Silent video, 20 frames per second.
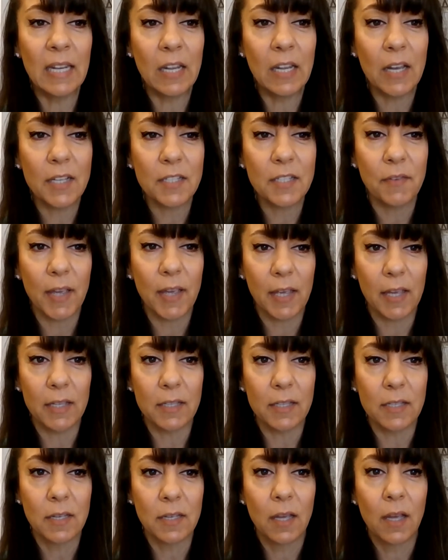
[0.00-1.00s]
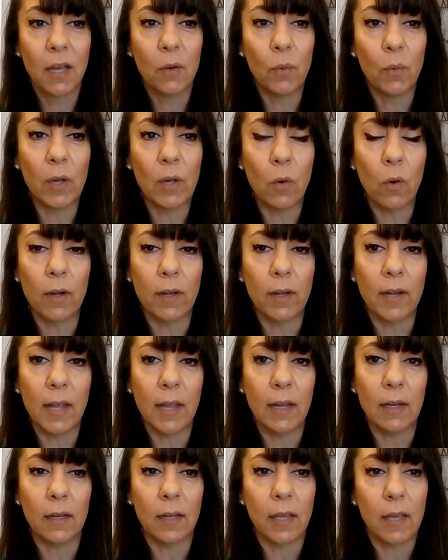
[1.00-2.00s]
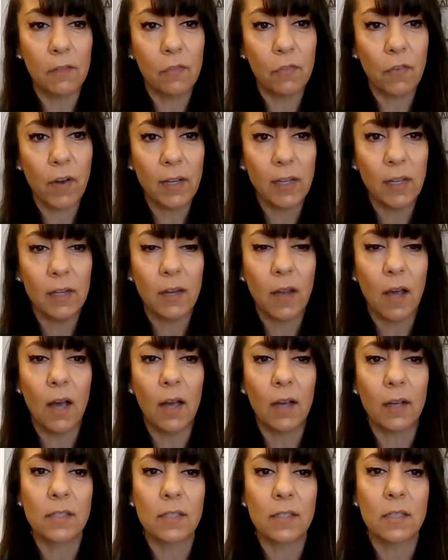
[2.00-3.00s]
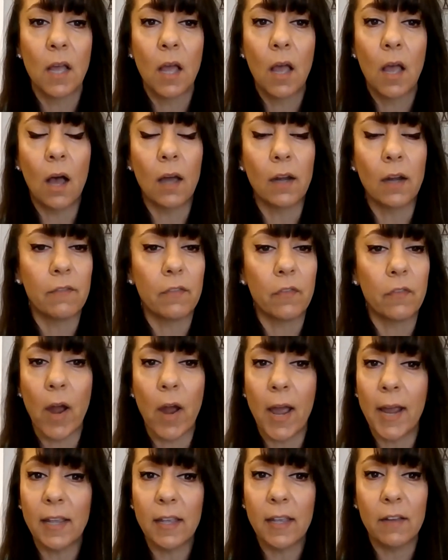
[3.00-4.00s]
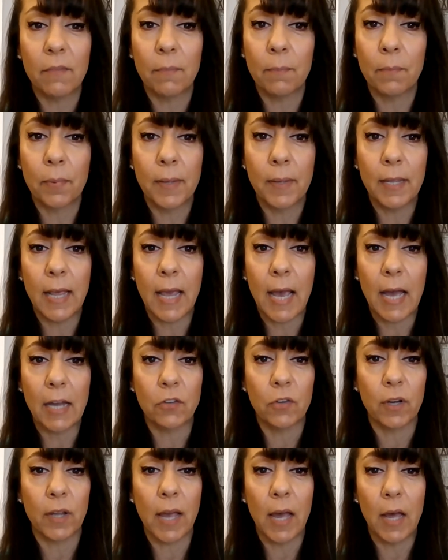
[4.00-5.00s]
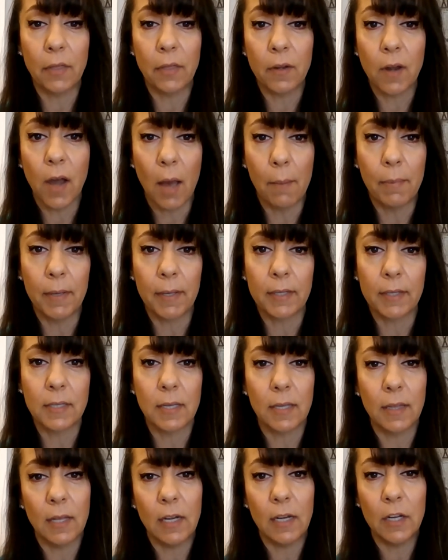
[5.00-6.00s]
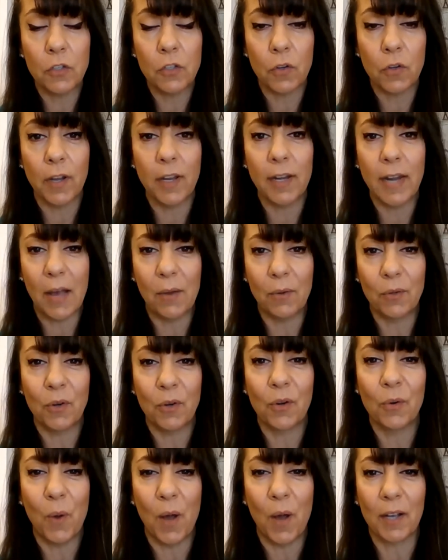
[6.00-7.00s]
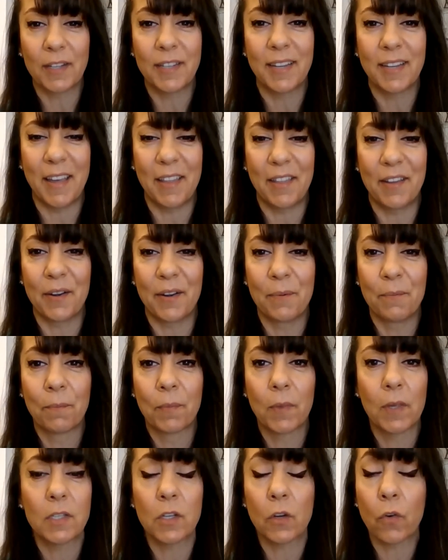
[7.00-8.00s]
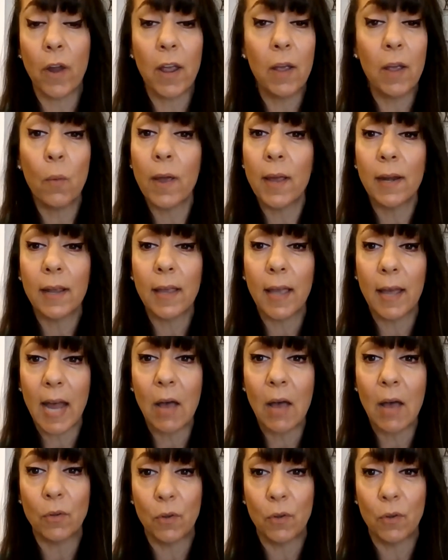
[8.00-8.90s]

in Las Vegas. We coordinate kid-friendly talks on a variety of pediatric health topics and then enjoy an outdoor walk together. It's a great way to get